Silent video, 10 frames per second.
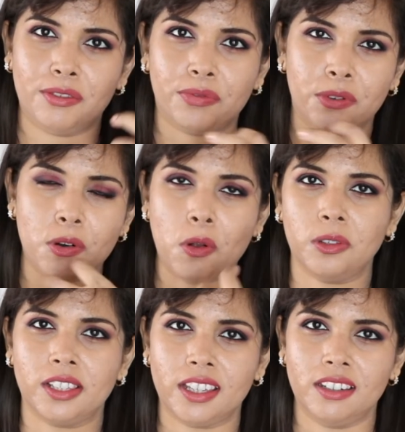for all
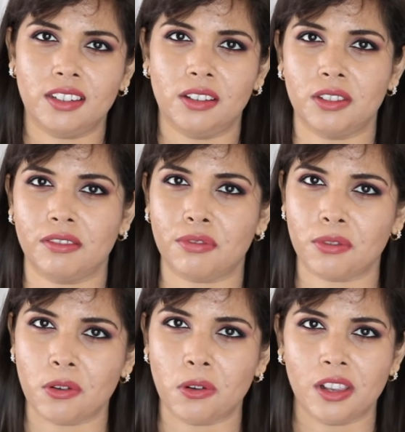skin tones and
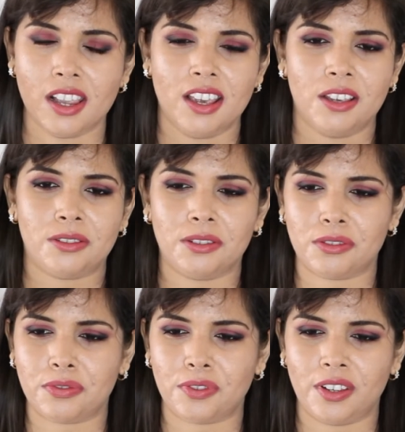for all sort
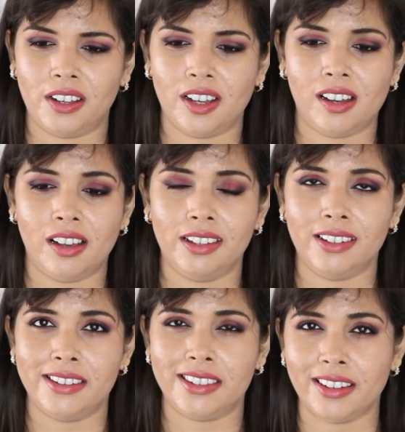of uh,
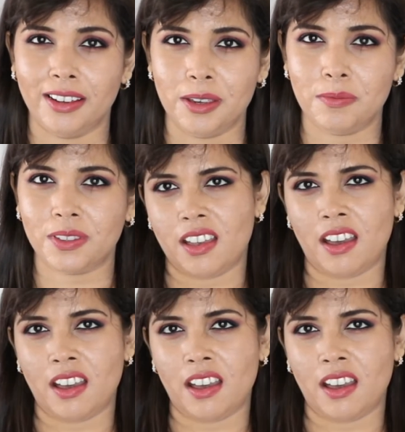eyelid types.